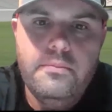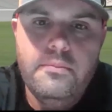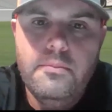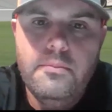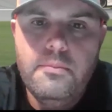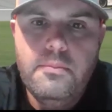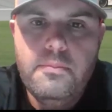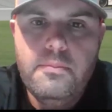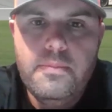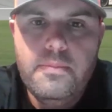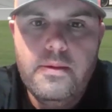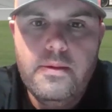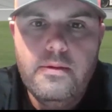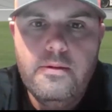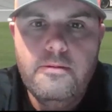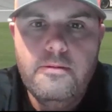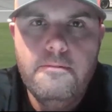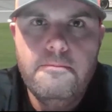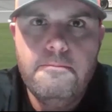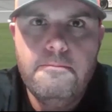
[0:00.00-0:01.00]

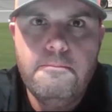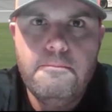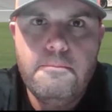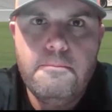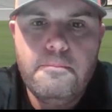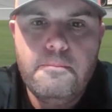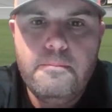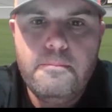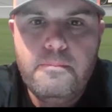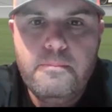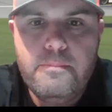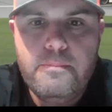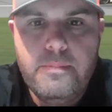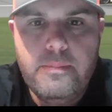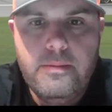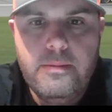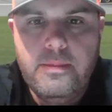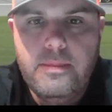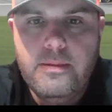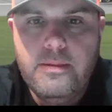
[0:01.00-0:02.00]
Yeah, it
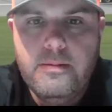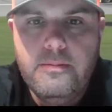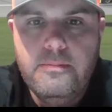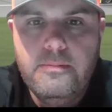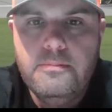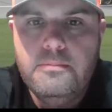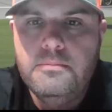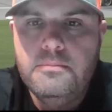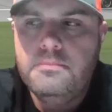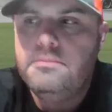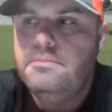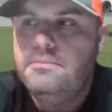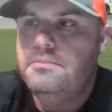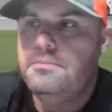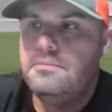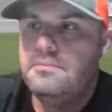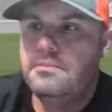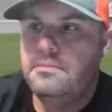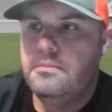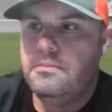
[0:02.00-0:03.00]
sounds like.
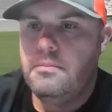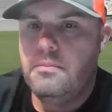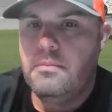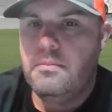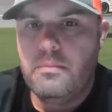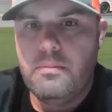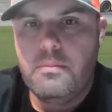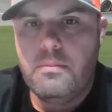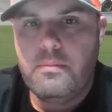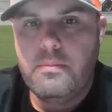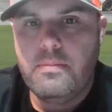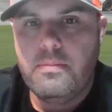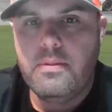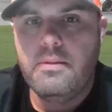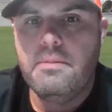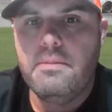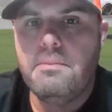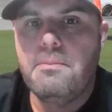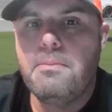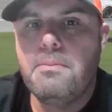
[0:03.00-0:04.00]
Now,
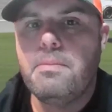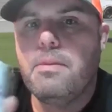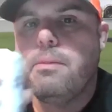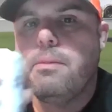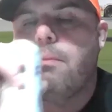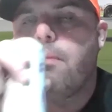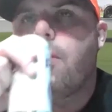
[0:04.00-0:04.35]
last time we